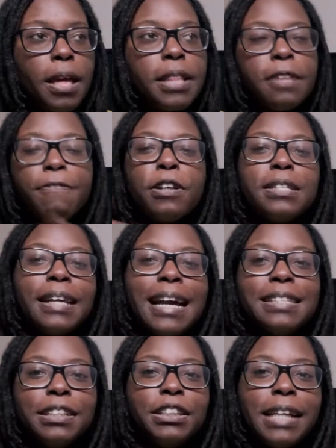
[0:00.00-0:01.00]
The first thing
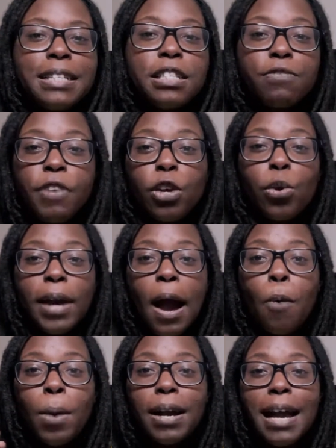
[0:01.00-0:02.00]
I suggest is figuring
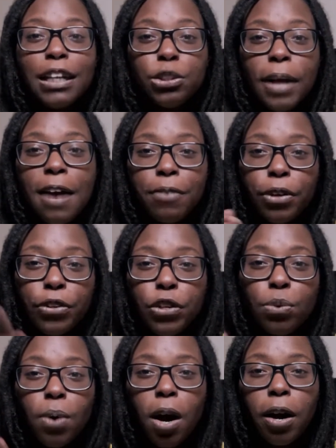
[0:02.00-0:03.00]
out what kind of traveler
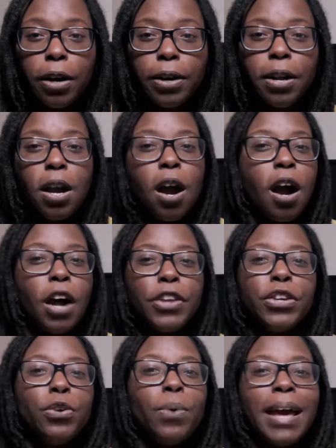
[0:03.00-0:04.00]
you are. Are
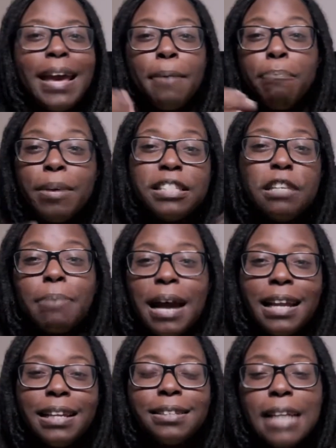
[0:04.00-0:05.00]
you a
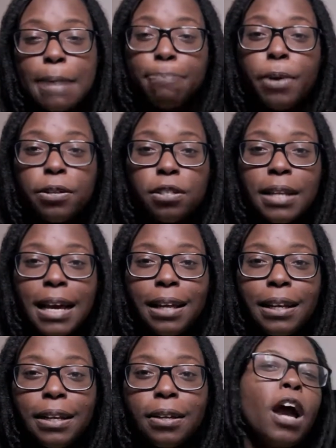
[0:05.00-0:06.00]
busybody type
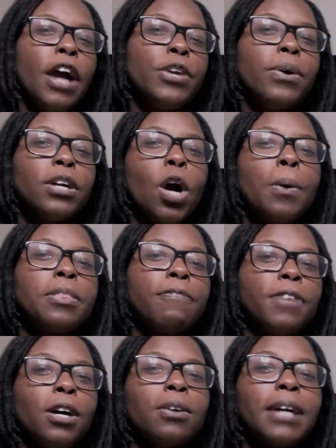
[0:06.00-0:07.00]
personality? Are you a go with the
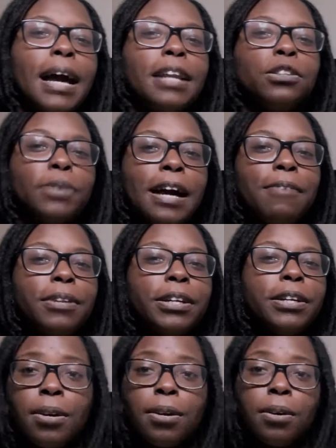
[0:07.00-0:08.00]
flow kind of traveler?